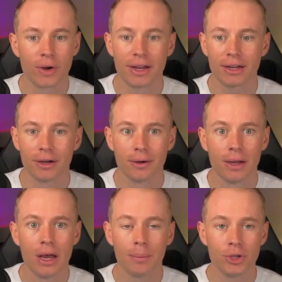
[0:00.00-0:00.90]
right here,
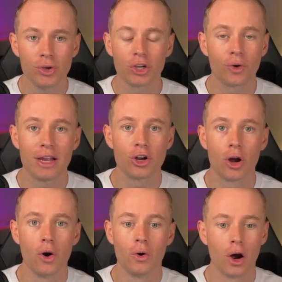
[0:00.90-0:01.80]
but you can create your
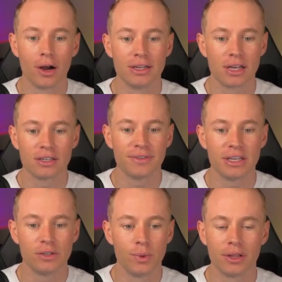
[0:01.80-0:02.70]
own RSS
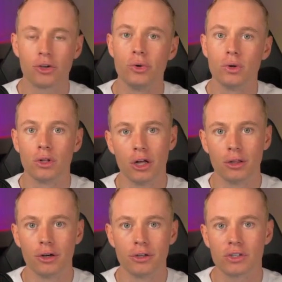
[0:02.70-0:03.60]
feeds with Google
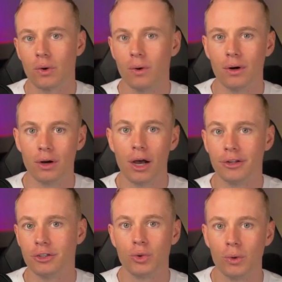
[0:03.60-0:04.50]
Alerts or
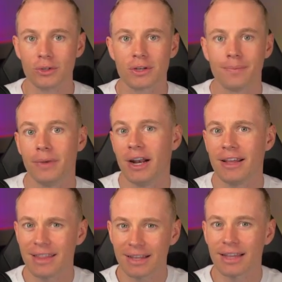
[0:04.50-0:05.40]
other tools, and I
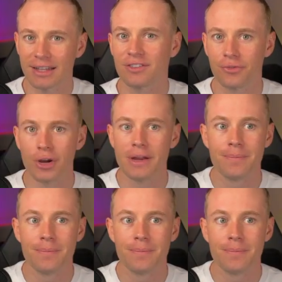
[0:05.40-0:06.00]
think that's free.